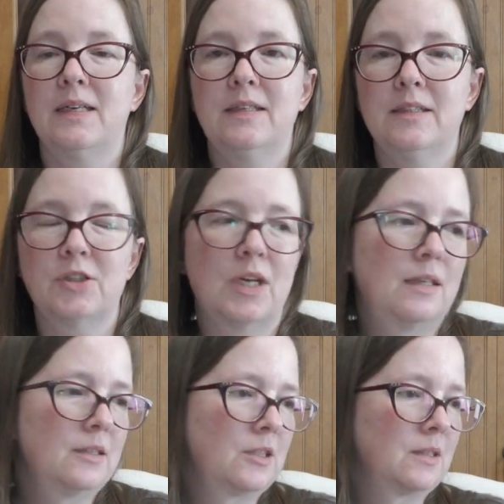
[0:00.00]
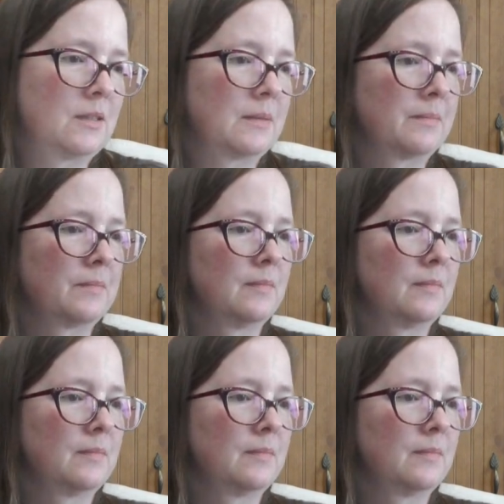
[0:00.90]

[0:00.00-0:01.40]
in the challenges.